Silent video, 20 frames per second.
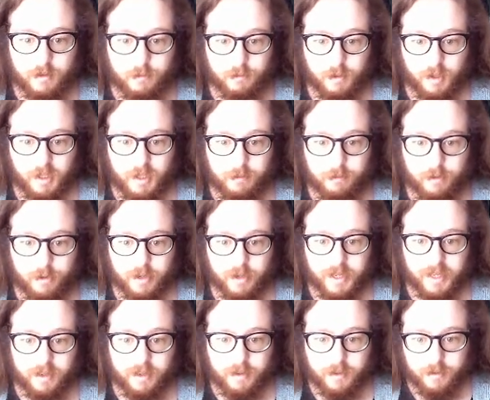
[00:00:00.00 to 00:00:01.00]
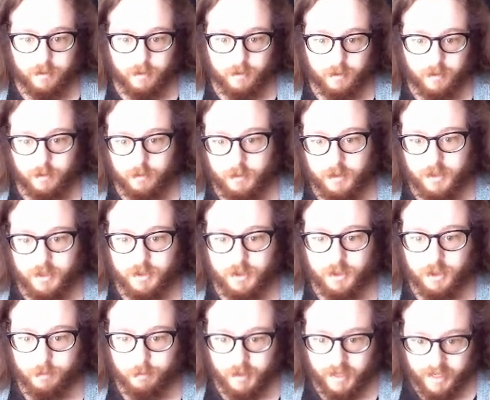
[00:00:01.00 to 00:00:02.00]
bullet point, which is
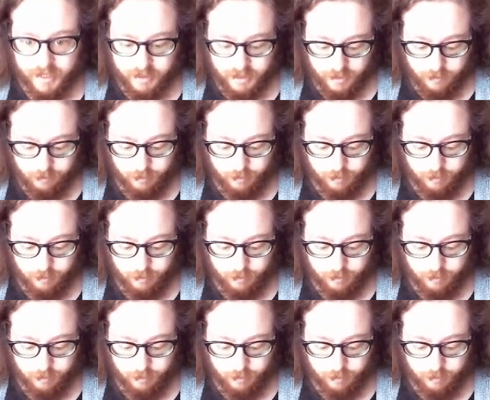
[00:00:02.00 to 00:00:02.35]
super handy,